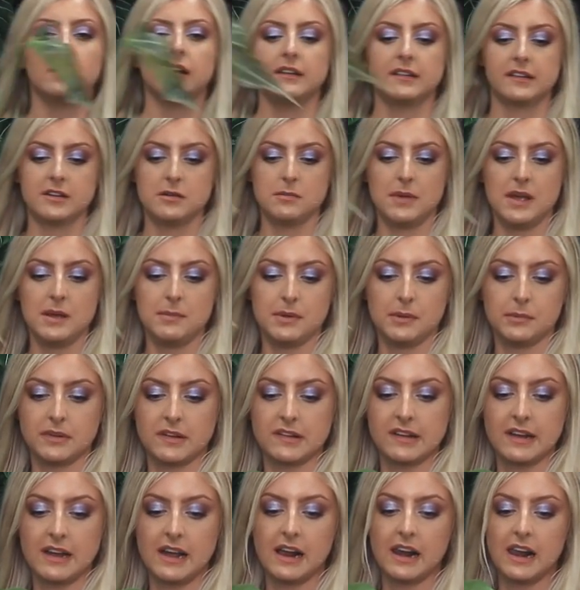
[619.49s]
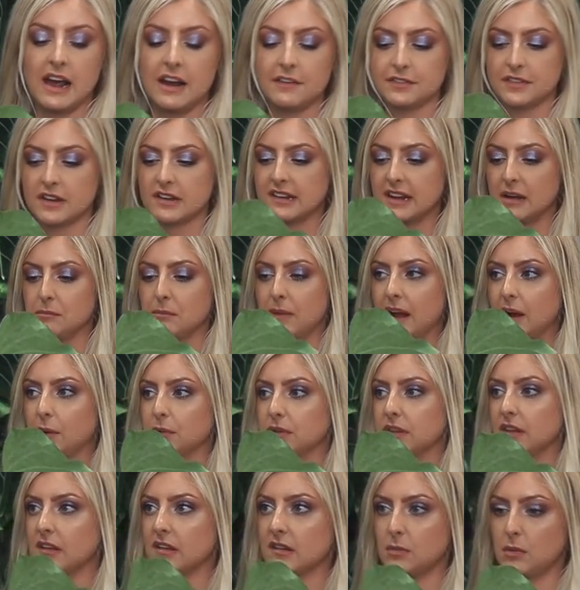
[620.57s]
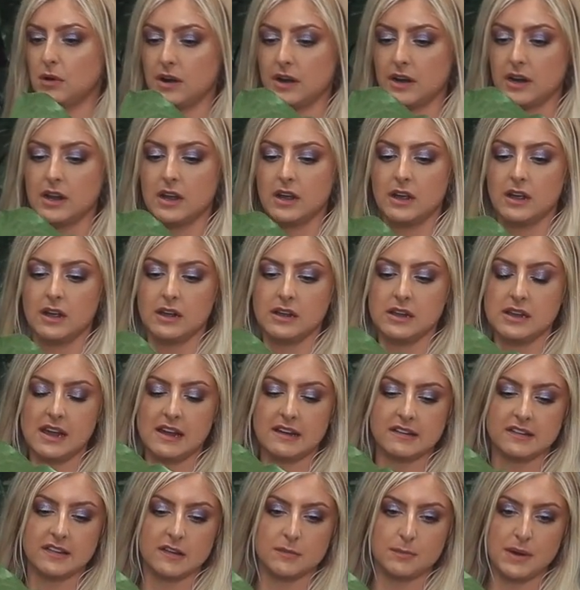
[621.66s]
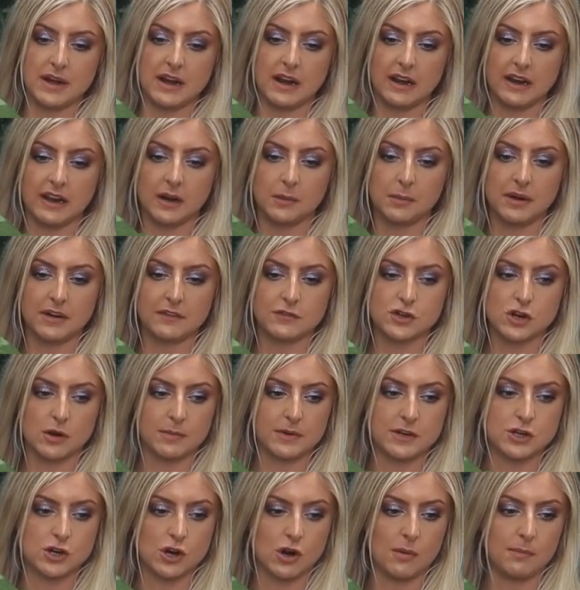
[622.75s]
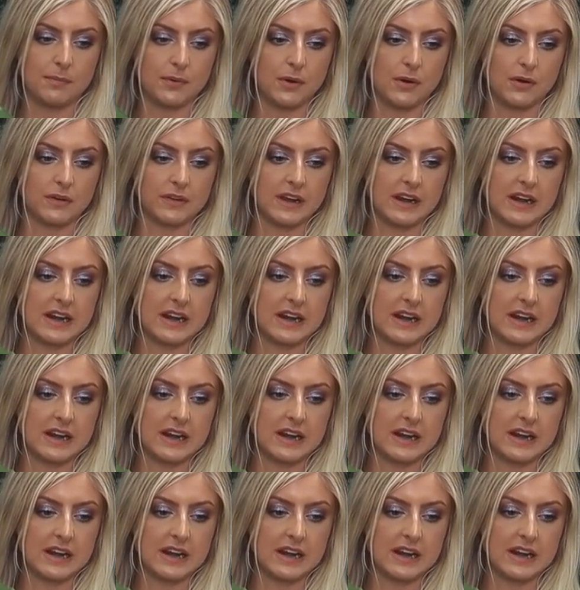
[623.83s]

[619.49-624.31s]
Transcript: as you may be able to see, I'll have to stand back with this one. Yes, there's been a little bit of choppy chop on the